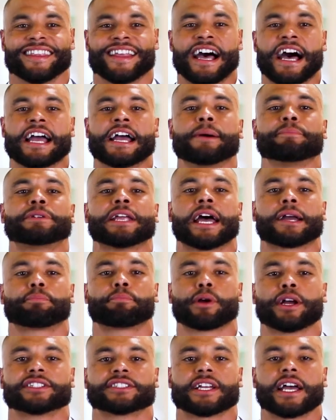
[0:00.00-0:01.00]
Hi, I'm Dak
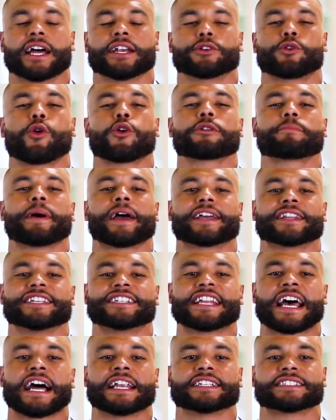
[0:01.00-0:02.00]
Prescott, quarterback of the
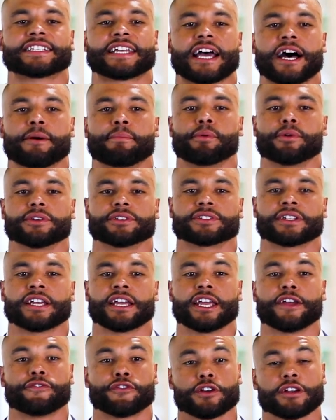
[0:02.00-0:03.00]
Dallas Cowboys.
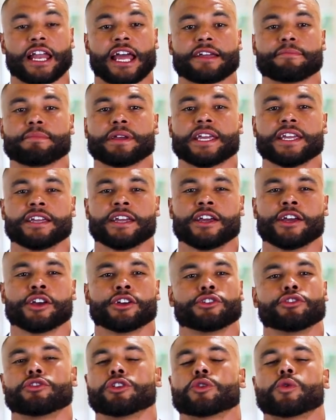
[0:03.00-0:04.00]
If you're like me,
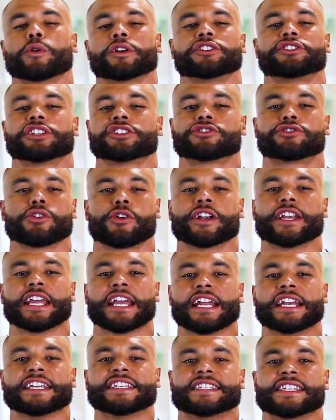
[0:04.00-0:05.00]
you don't want to just join
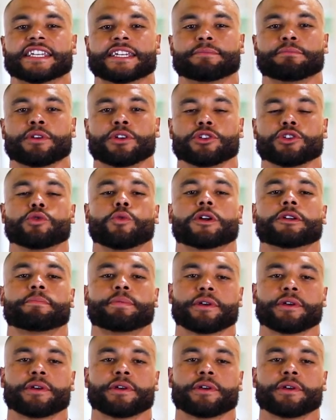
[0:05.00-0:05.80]
any team, you want to